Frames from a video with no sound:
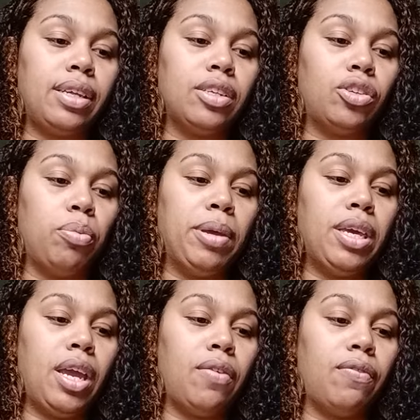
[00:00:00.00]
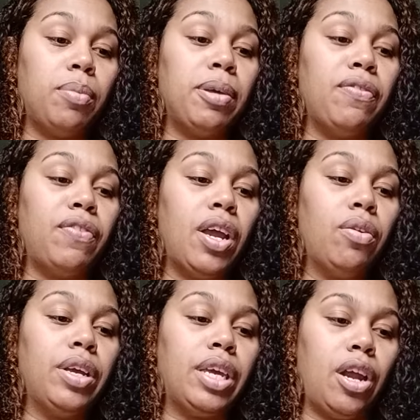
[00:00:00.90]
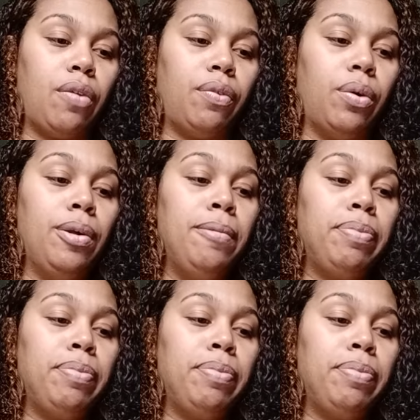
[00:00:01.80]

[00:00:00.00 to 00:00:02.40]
so be be very careful